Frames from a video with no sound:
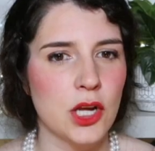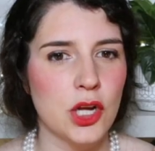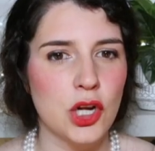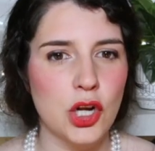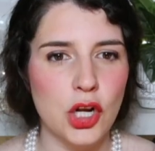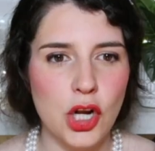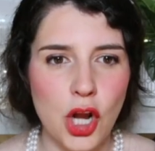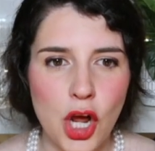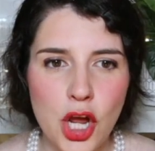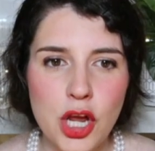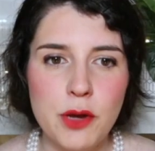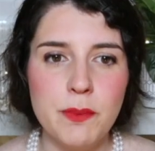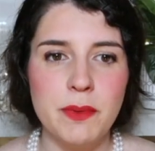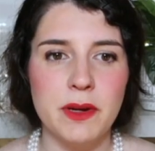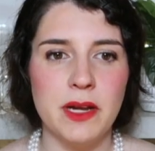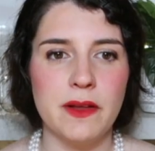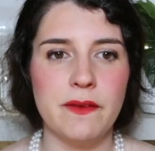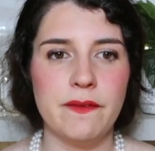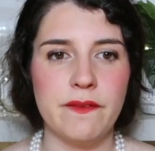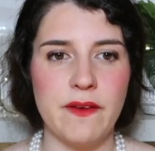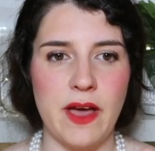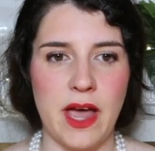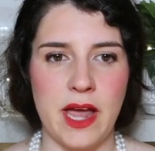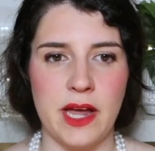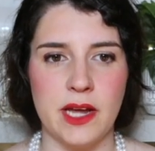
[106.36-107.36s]
a global
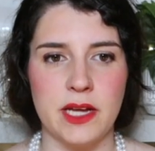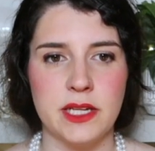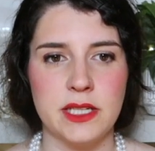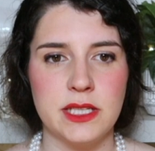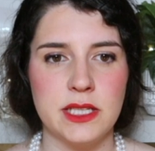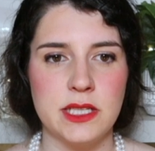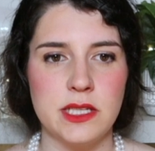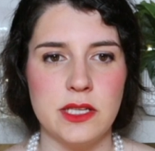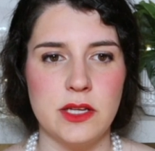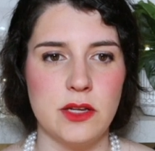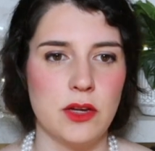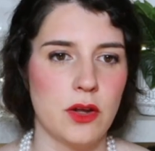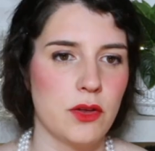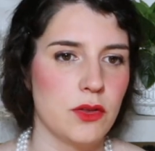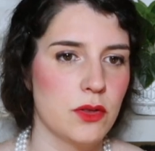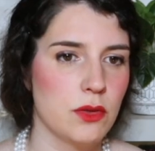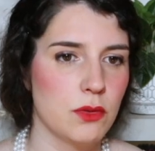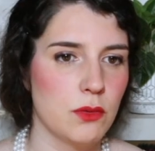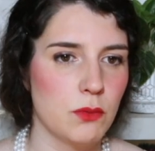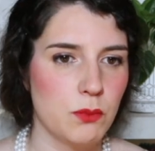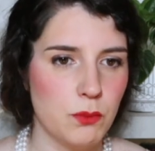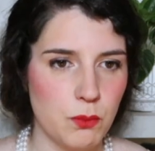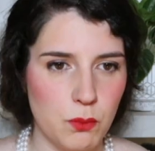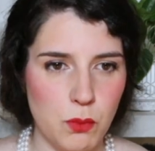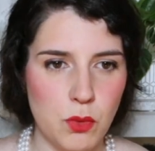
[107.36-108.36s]
effect, you know,
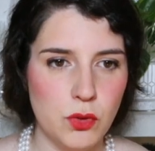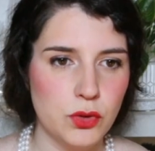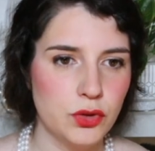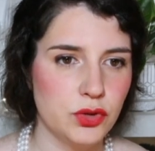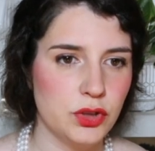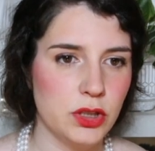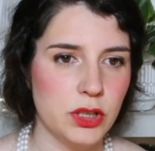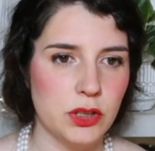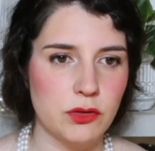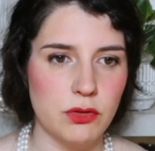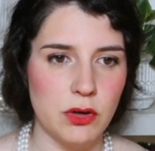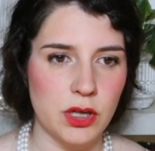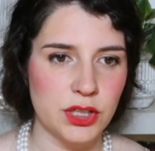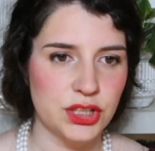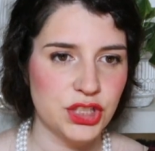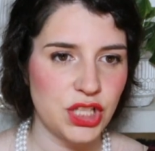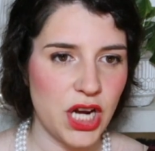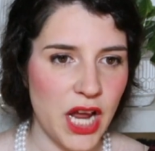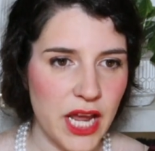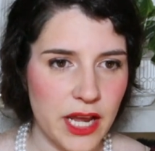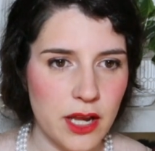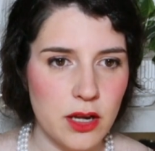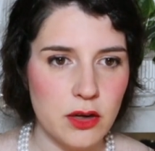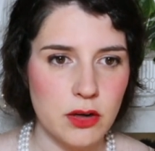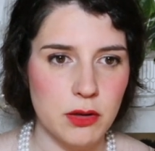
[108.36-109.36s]
Wall Street crash,
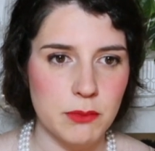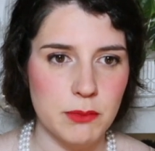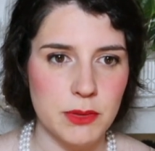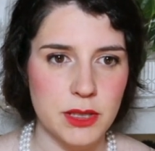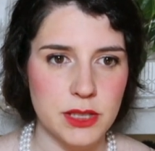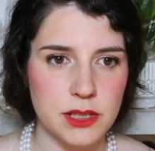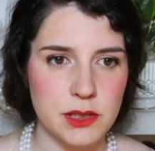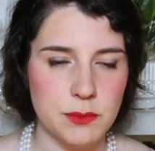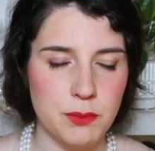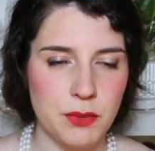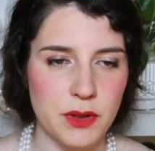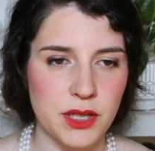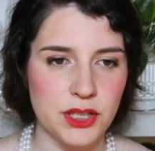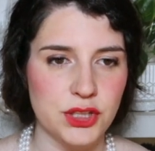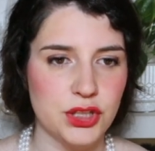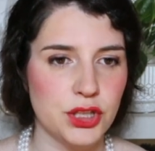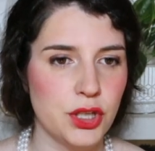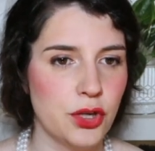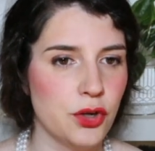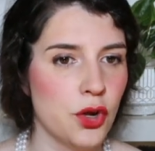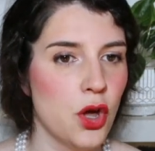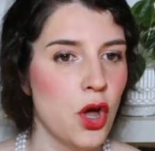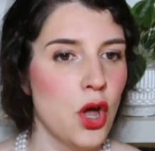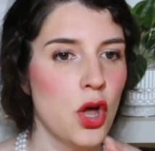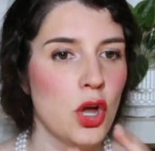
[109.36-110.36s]
economic
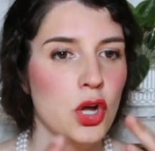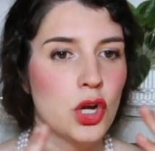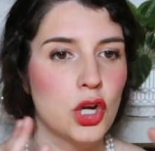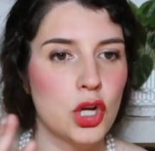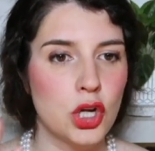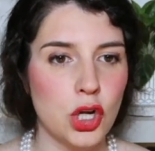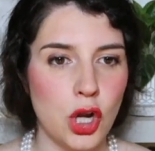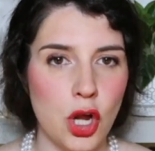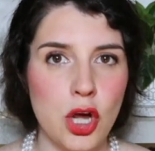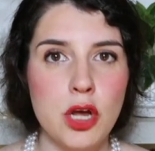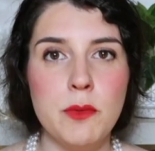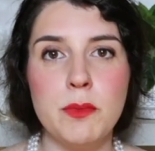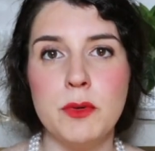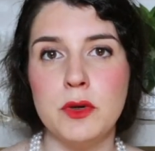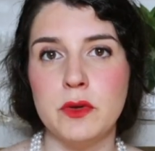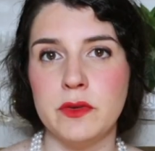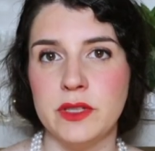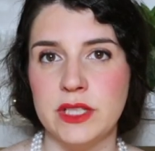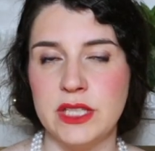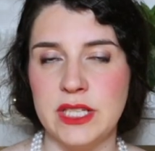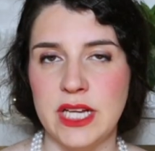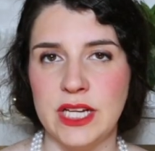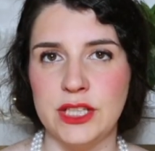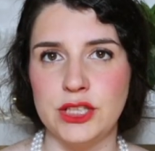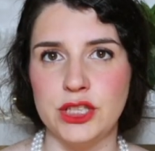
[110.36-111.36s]
depression, global
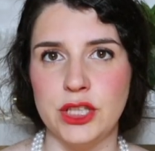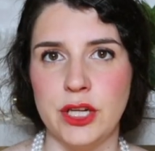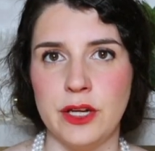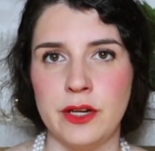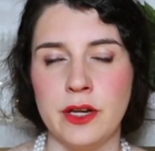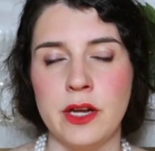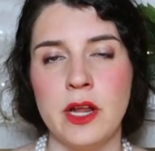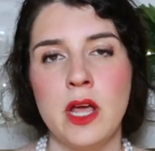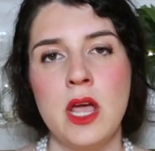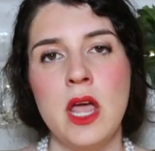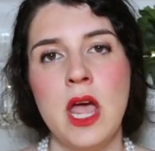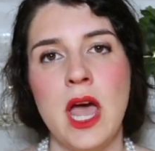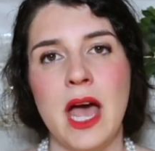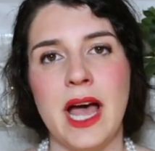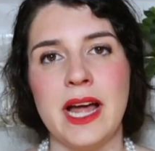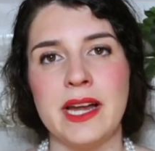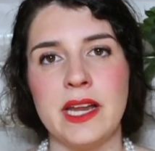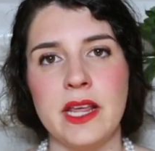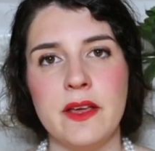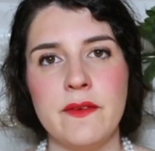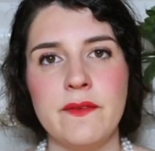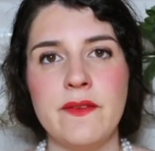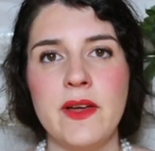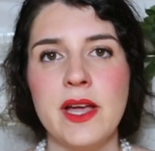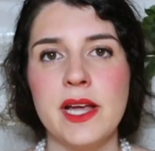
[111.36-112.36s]
recession, and
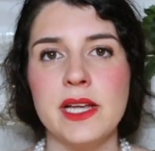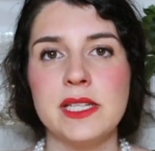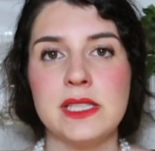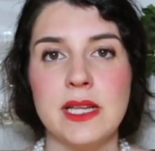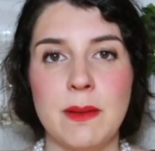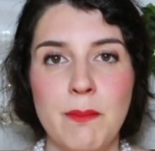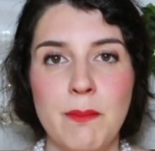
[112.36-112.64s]
it affects